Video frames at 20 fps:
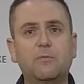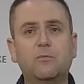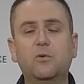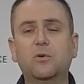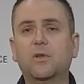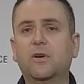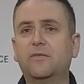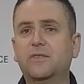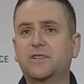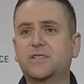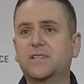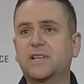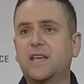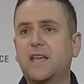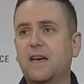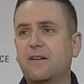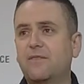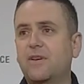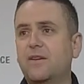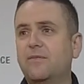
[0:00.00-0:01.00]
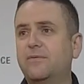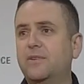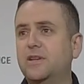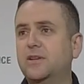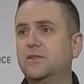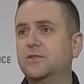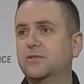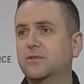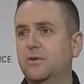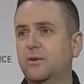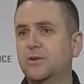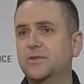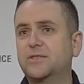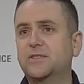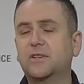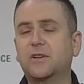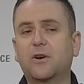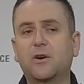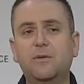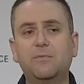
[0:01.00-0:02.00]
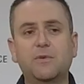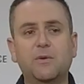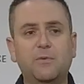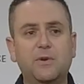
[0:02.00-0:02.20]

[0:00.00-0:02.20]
We'll obviously have our fingers crossed and hope that